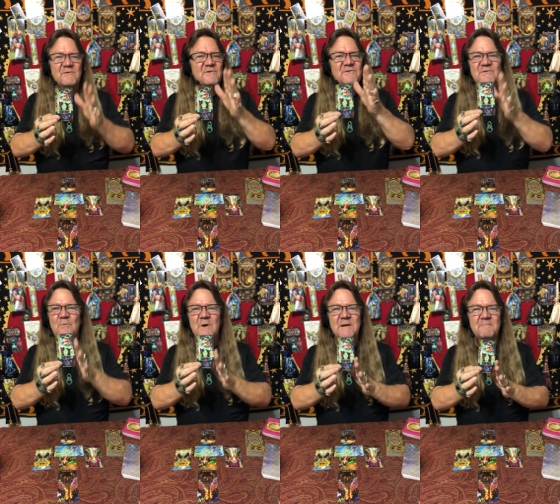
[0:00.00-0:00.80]
This is the
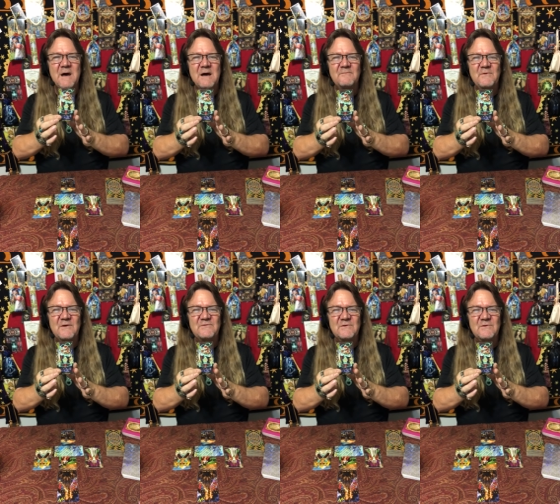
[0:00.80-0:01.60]
one that
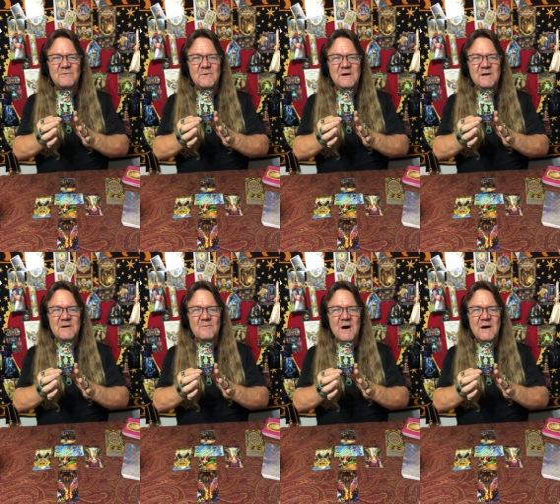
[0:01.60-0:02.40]
manifests in the
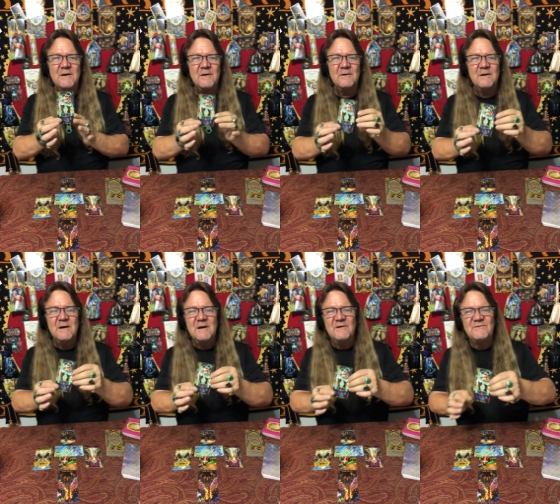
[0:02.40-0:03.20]
3D right here.
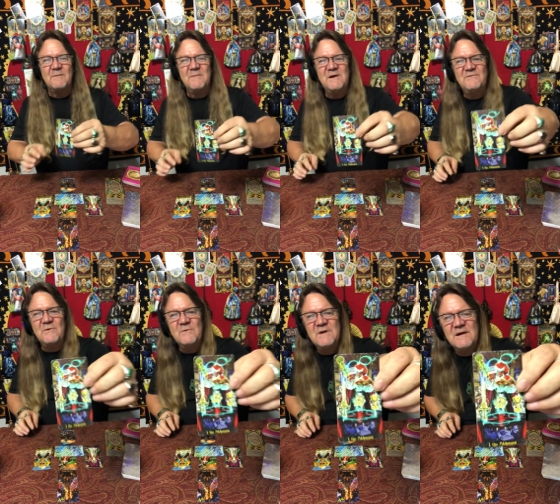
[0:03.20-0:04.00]
Somebody
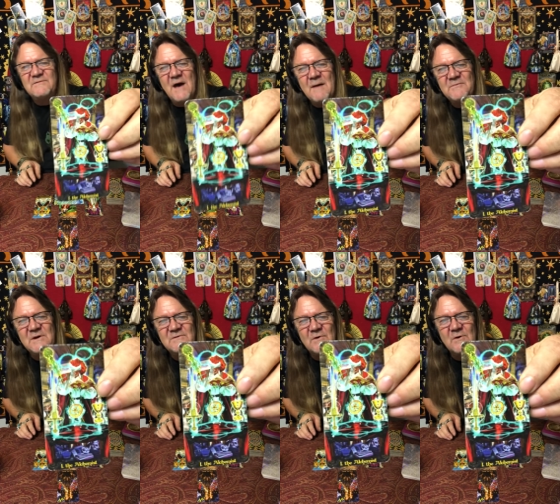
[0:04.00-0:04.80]
tuned in, tapped
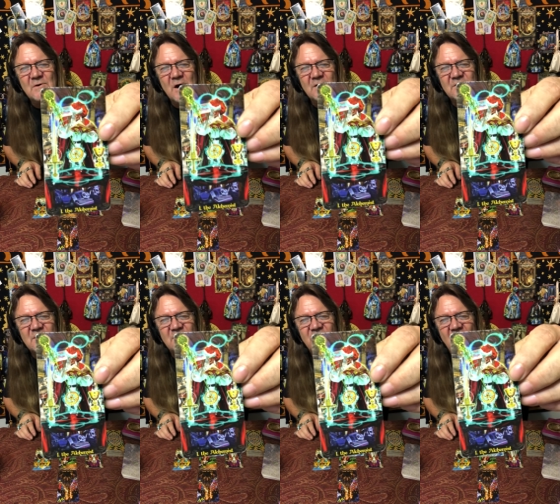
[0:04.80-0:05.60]
in, turned on to
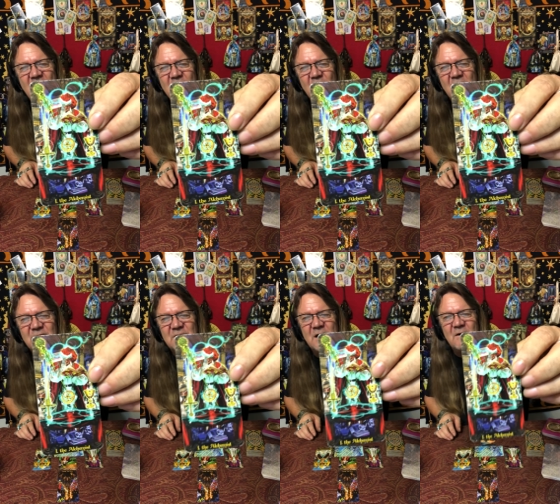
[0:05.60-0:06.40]
the divine
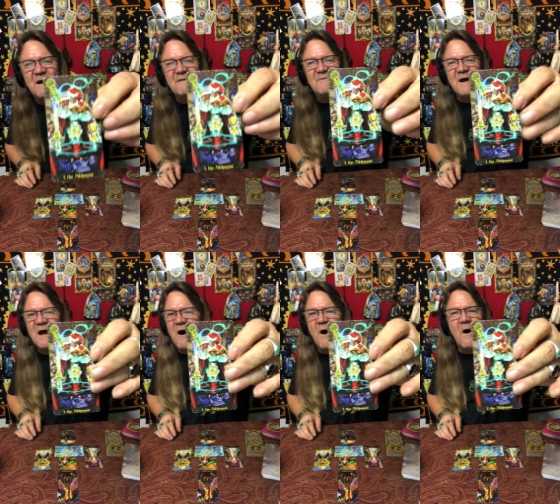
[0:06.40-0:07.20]
right there. Have I
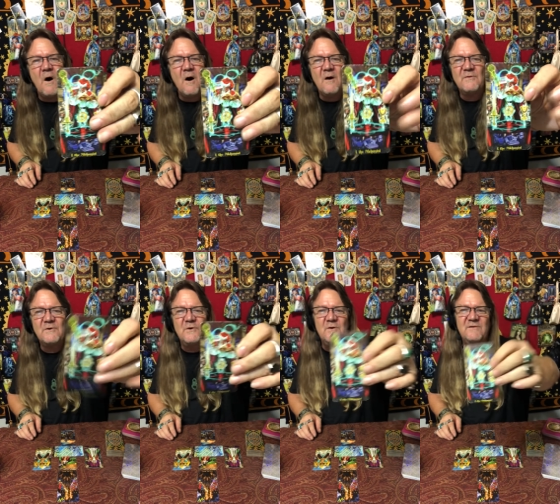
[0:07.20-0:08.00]
all the
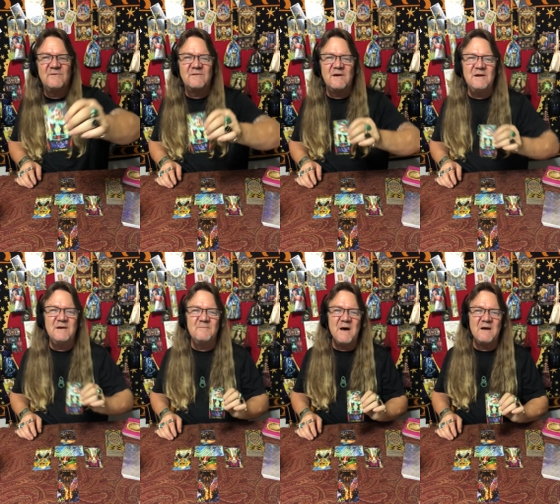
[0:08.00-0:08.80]
goodies that they need
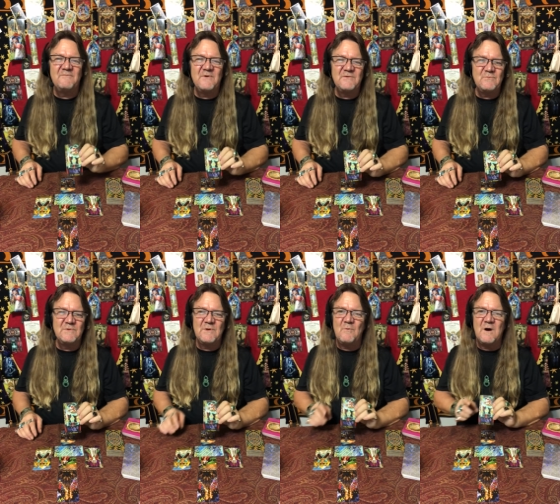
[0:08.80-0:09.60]
to manifest what
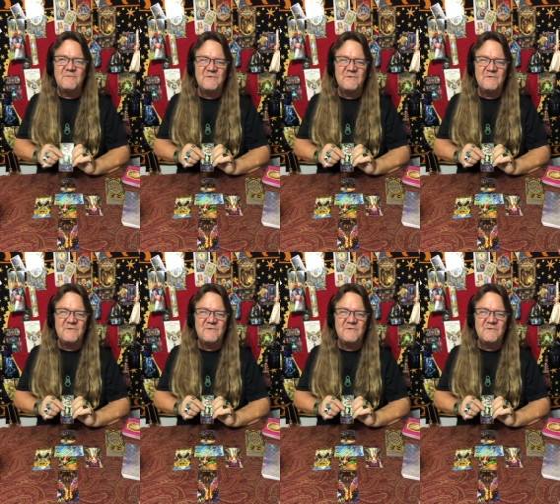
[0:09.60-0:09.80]
they want.